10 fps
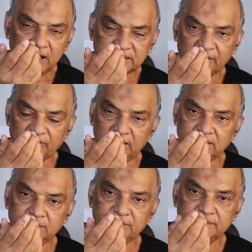other
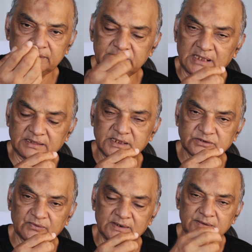world, not
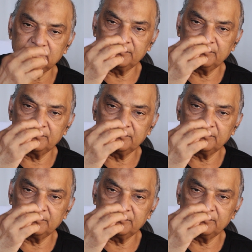this world,